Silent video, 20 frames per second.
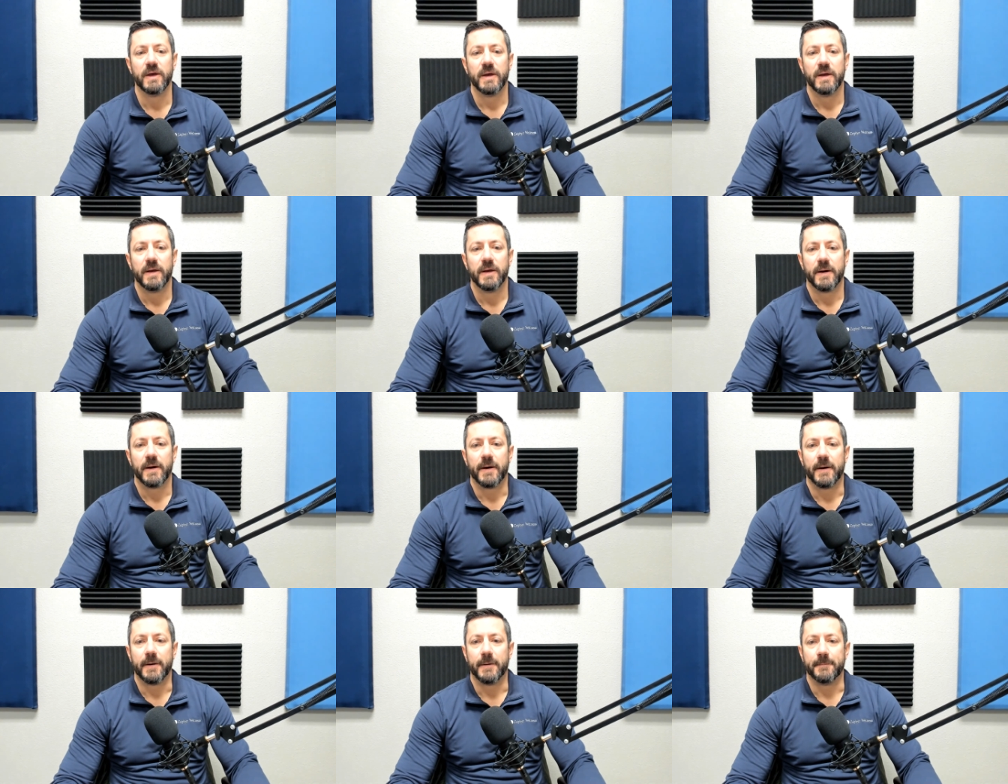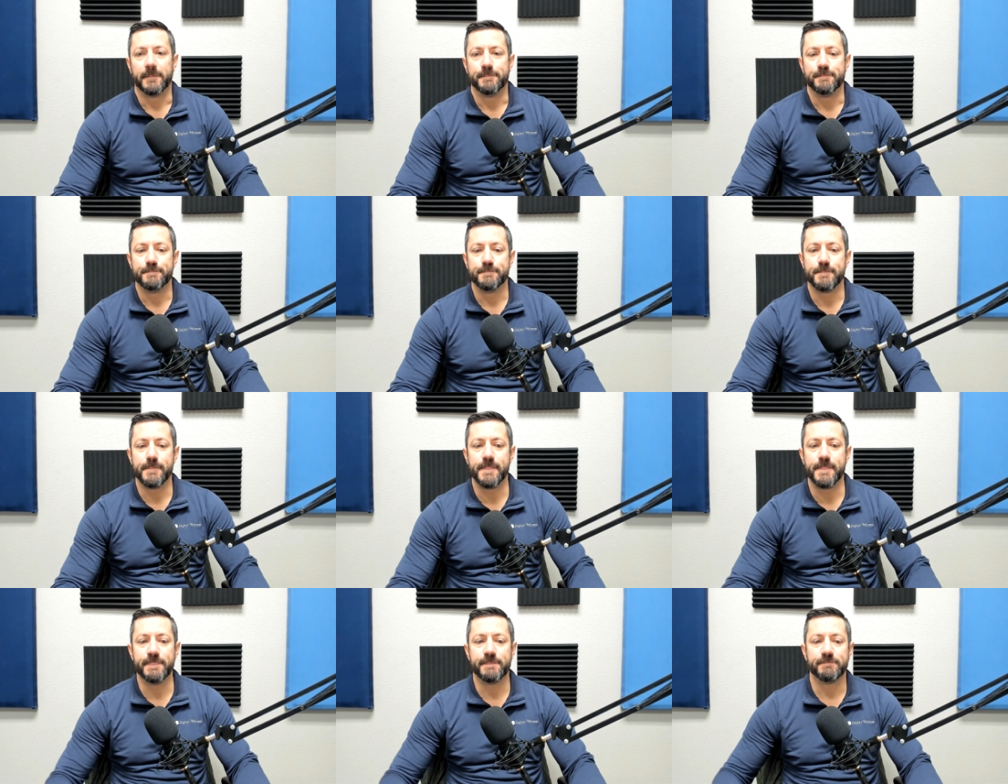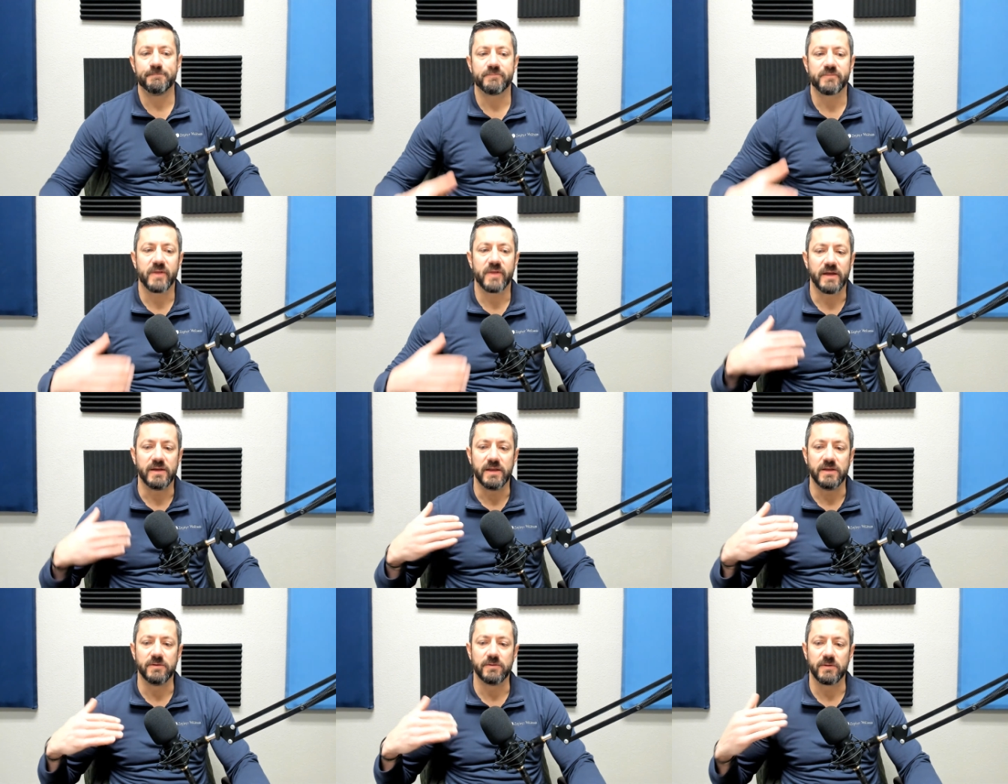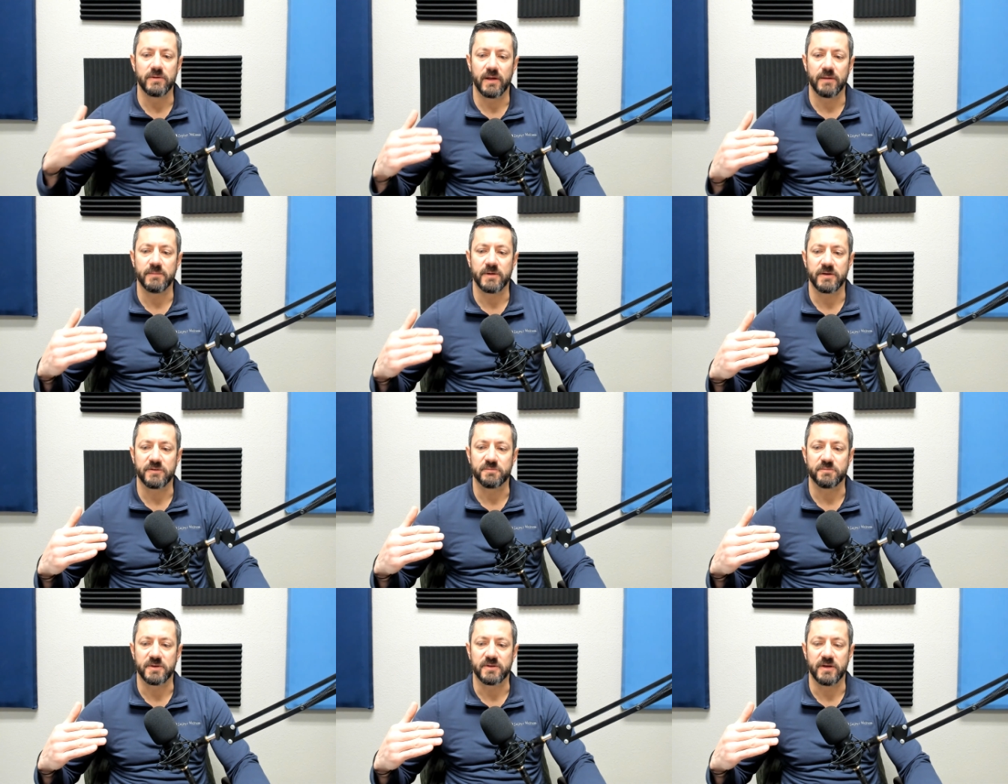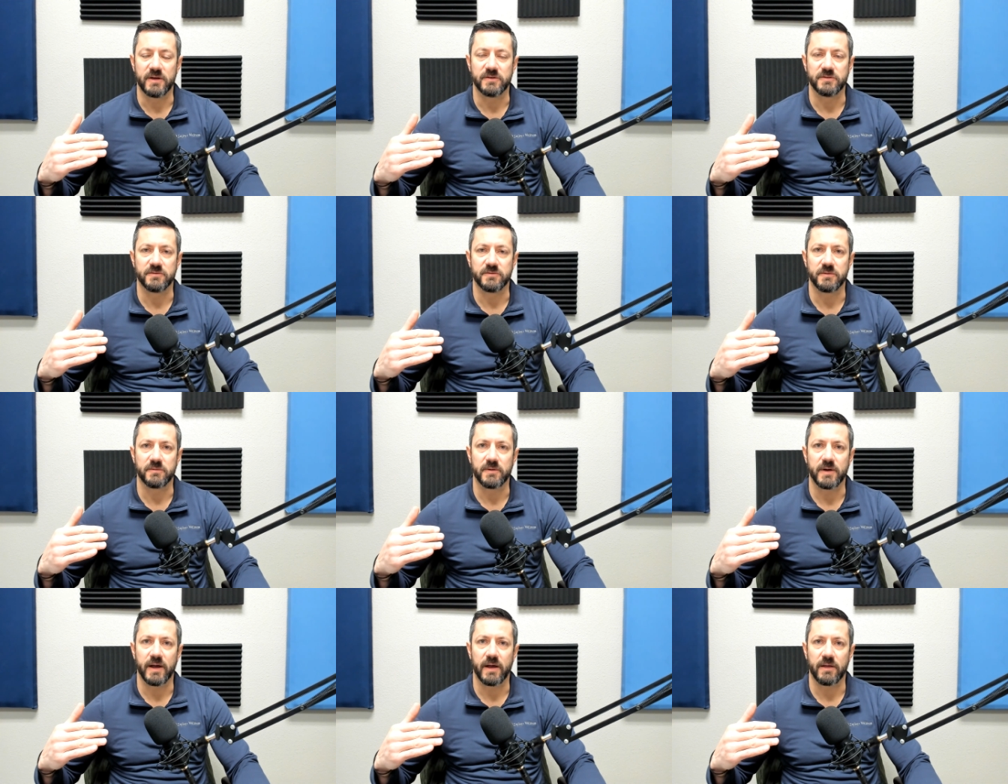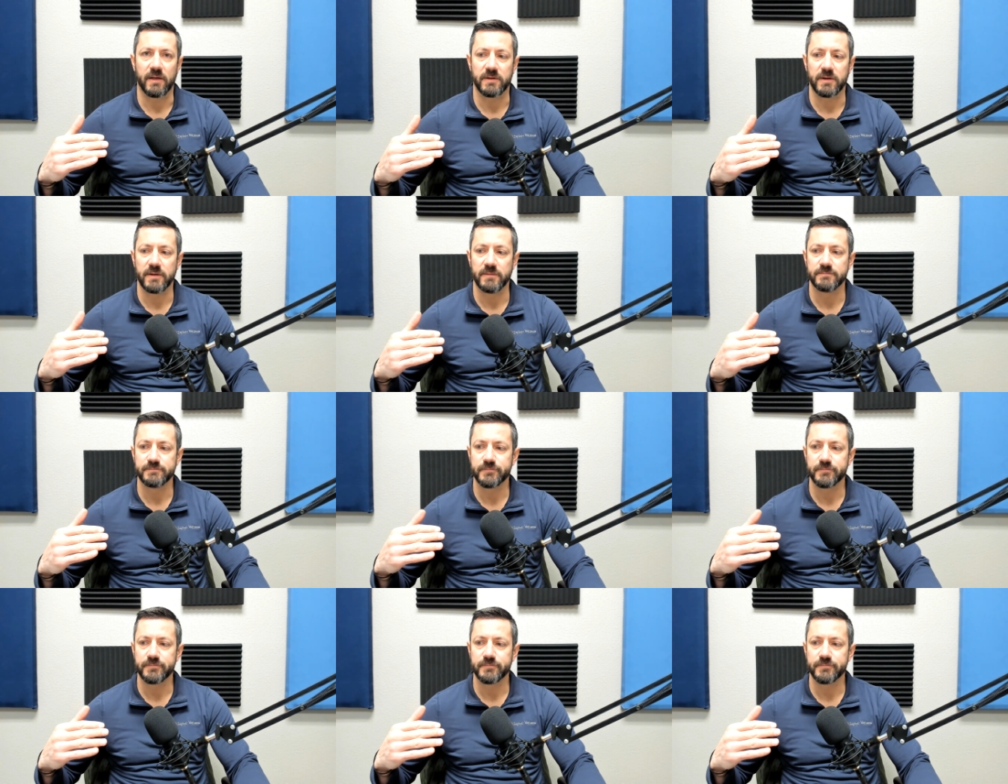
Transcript: Um, I need to align my expectations with reality,